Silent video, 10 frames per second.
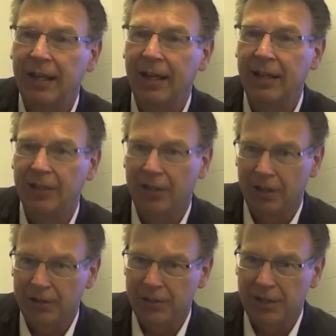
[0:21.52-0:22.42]

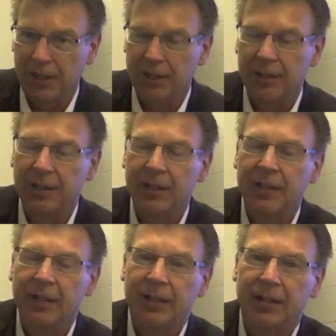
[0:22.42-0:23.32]
ACARS data,
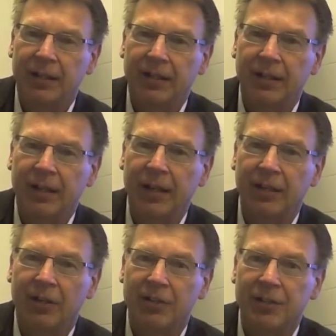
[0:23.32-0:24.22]
uh,
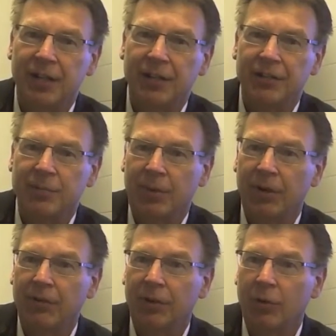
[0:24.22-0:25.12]
ACARS data is
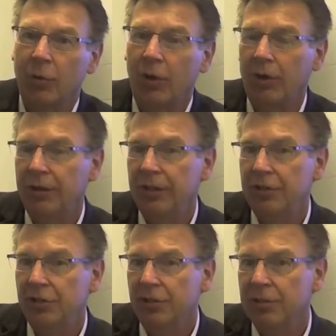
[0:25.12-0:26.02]
part of a quality
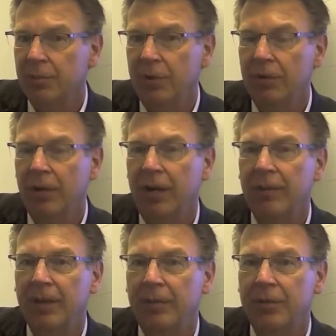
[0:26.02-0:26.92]
assurance program
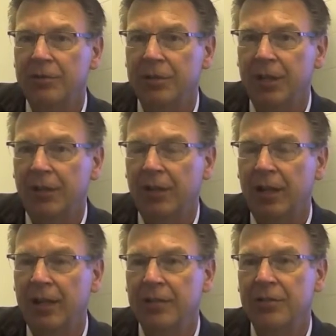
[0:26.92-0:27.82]
that most
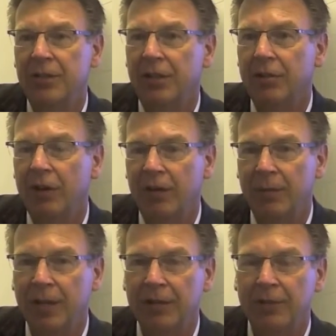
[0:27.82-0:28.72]
airlines and aircraft
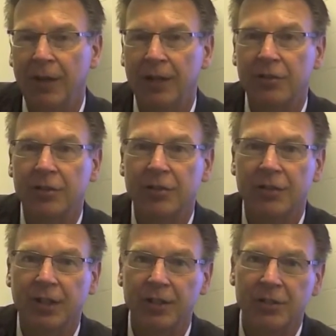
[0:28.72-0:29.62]
manufacturers
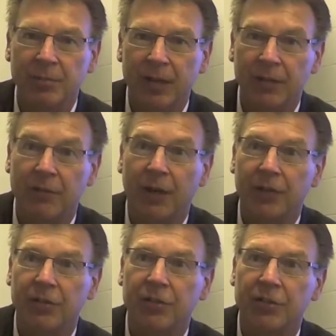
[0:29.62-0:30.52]
and engine
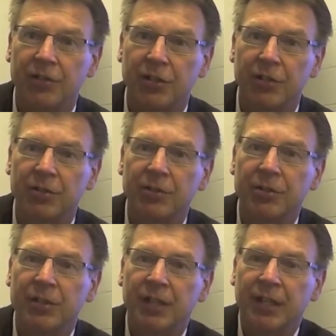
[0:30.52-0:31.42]
manufacturers use